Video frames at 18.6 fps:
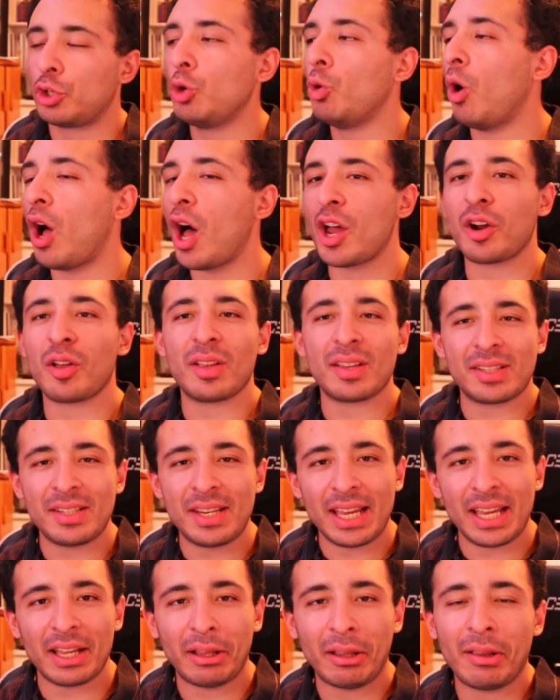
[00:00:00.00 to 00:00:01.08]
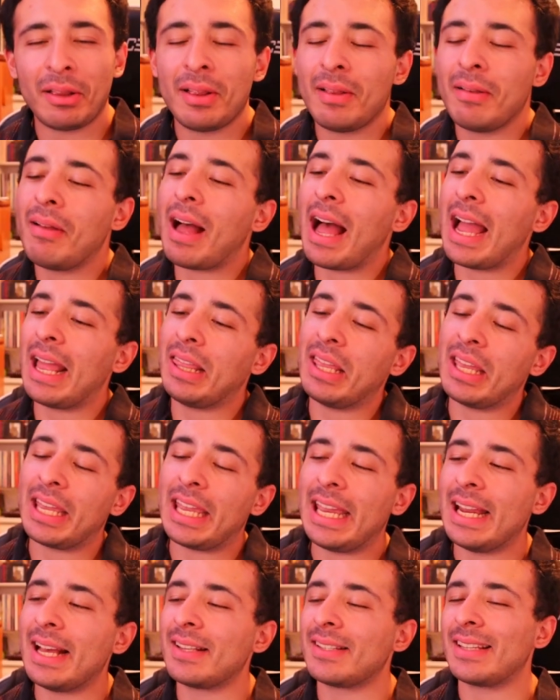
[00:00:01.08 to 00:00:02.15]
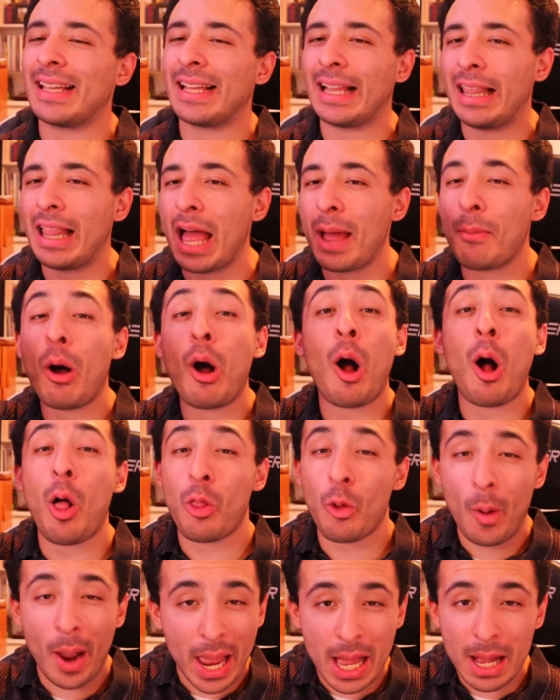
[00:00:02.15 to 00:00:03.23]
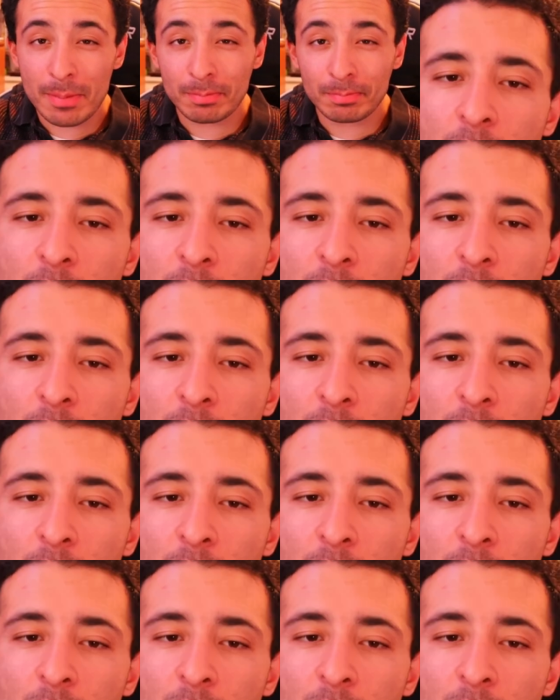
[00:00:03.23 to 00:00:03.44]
to honor this deal, I think he doesn't climb all the way up.